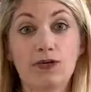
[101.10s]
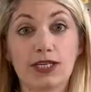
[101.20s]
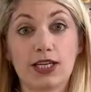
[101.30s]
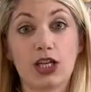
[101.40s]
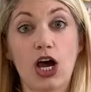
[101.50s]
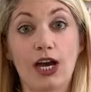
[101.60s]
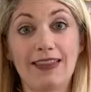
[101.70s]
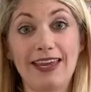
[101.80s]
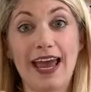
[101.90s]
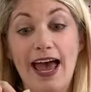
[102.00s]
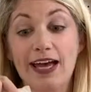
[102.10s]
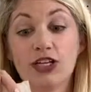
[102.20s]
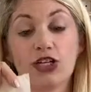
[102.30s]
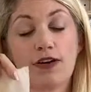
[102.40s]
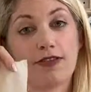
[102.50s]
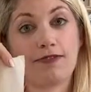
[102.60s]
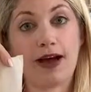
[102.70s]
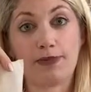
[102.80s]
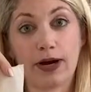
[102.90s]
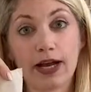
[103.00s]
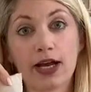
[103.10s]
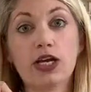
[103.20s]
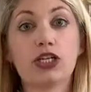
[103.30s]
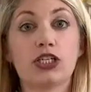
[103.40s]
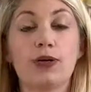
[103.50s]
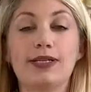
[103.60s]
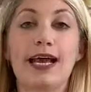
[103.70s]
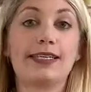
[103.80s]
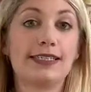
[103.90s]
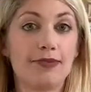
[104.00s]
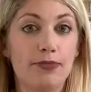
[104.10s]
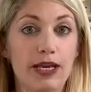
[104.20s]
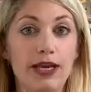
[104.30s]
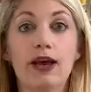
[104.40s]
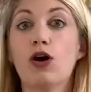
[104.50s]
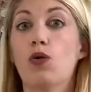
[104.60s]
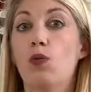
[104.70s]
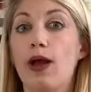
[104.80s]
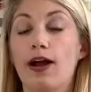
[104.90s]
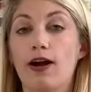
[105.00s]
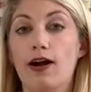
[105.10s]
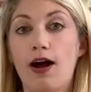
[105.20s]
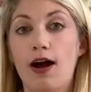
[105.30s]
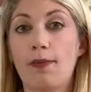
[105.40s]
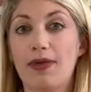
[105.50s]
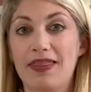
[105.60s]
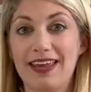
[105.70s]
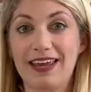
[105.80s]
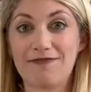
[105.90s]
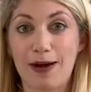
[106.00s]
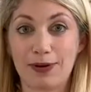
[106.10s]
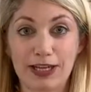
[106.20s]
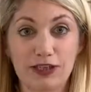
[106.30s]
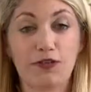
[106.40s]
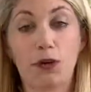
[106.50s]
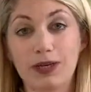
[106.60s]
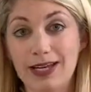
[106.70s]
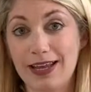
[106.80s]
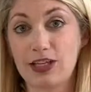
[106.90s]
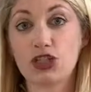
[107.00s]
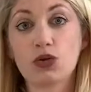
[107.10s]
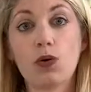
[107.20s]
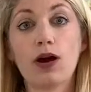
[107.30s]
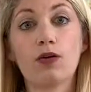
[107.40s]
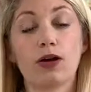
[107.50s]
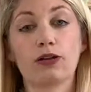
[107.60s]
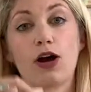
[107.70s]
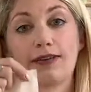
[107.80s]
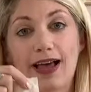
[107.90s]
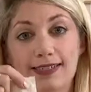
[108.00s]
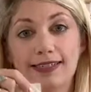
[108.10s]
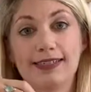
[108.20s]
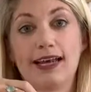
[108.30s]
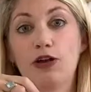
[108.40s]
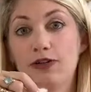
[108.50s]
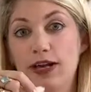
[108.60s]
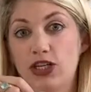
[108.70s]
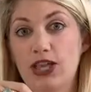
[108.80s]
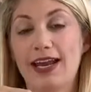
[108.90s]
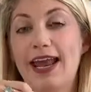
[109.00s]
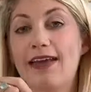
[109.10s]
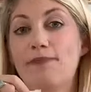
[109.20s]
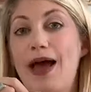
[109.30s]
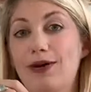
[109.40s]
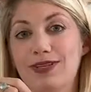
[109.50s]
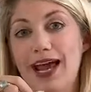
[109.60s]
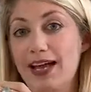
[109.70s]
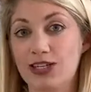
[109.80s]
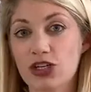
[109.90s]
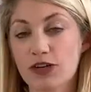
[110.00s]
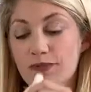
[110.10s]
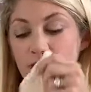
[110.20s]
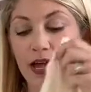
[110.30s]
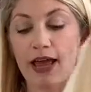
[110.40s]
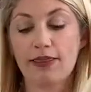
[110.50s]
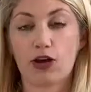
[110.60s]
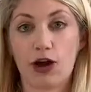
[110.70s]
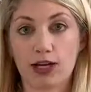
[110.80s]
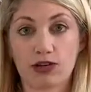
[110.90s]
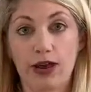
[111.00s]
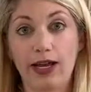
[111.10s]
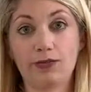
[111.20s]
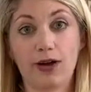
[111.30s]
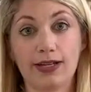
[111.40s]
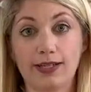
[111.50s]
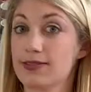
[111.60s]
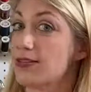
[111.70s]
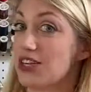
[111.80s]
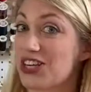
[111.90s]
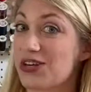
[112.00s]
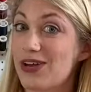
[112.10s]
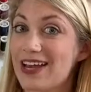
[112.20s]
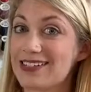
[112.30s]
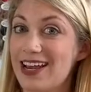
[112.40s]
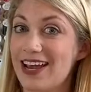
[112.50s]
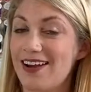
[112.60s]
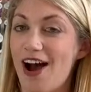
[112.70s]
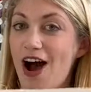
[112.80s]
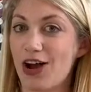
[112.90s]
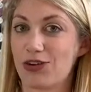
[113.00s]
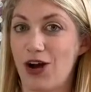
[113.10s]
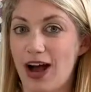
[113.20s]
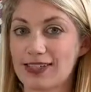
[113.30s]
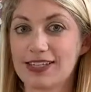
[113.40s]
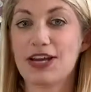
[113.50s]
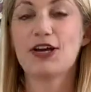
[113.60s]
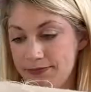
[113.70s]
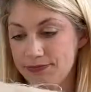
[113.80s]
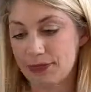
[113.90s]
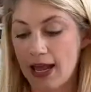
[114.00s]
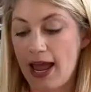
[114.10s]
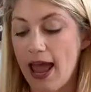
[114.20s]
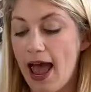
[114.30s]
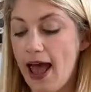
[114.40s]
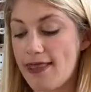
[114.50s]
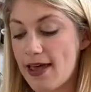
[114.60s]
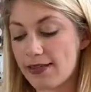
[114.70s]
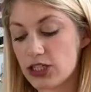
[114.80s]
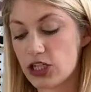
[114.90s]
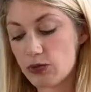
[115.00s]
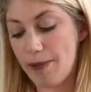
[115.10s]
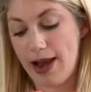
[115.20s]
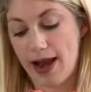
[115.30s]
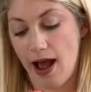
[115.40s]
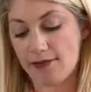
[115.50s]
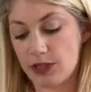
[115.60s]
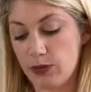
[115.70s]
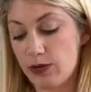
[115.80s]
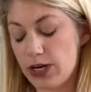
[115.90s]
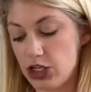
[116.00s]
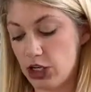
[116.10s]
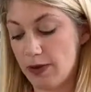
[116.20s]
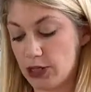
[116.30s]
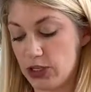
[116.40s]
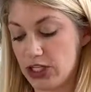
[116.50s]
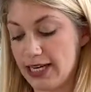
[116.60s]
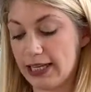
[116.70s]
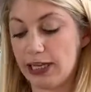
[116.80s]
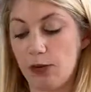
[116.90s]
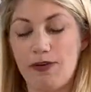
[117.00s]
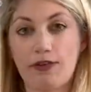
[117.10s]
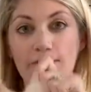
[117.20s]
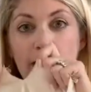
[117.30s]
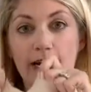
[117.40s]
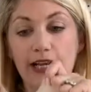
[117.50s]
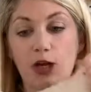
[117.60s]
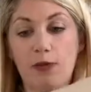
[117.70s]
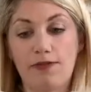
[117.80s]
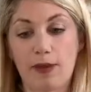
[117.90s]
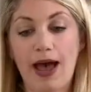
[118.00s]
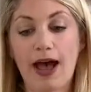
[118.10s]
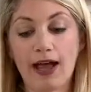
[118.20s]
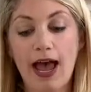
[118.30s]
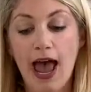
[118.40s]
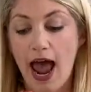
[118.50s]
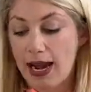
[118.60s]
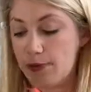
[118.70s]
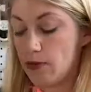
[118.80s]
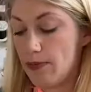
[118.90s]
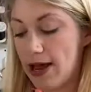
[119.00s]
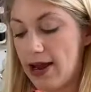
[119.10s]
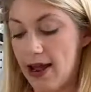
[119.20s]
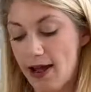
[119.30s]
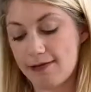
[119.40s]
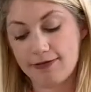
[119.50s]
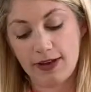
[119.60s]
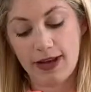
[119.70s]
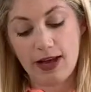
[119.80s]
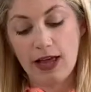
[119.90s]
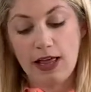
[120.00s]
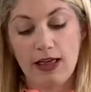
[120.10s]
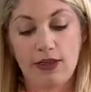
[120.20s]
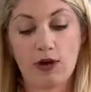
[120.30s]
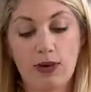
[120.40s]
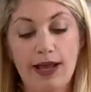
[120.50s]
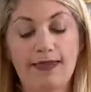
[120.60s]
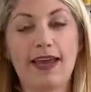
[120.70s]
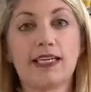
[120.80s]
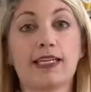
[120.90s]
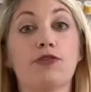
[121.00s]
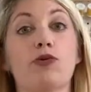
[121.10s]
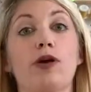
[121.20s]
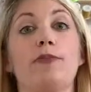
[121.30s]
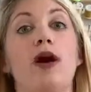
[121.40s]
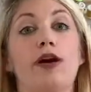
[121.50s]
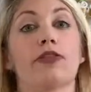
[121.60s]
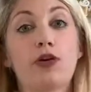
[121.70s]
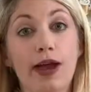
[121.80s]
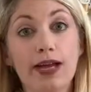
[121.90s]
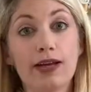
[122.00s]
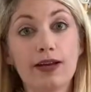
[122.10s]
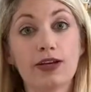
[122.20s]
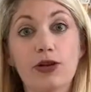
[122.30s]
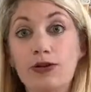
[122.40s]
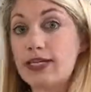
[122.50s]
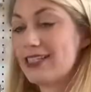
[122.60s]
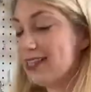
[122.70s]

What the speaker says: runs along the edge of the fabric. So it tends to be where the fabric is folded in the store or along that selvage, that bound edge. The cross grain runs, you guessed it, across. And then let's just rip it in half because we don't need too much. We just need a little bit for the front and a little bit for the back. And I'm gonna rip it in half. The great thing is if you rip on the grain, you don't need